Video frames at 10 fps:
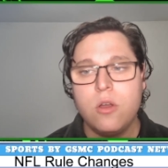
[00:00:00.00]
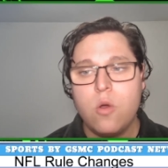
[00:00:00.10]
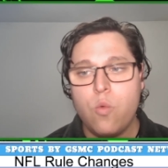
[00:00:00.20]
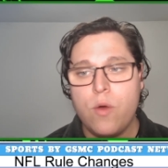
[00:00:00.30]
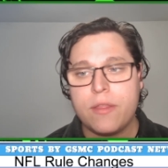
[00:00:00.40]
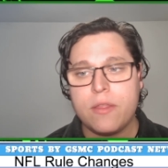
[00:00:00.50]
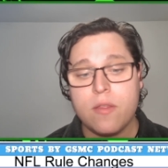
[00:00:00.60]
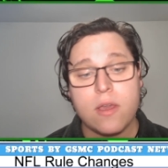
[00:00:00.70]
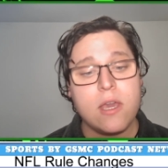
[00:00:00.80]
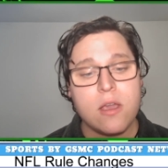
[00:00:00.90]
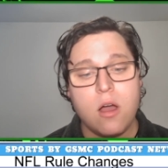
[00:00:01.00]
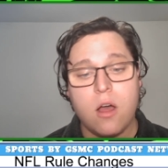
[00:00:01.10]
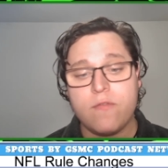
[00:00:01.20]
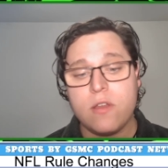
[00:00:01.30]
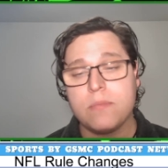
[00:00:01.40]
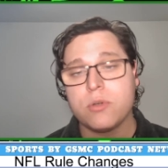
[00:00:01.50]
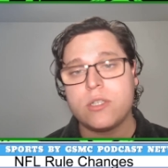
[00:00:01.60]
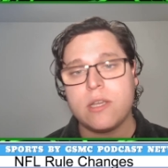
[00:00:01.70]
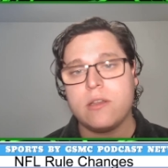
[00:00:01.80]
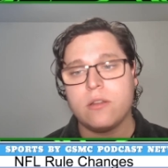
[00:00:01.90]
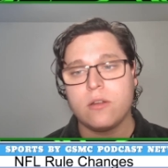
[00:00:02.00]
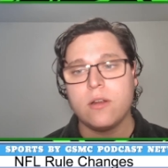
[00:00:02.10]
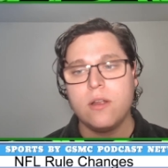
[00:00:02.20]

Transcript: with the kickoff in particular.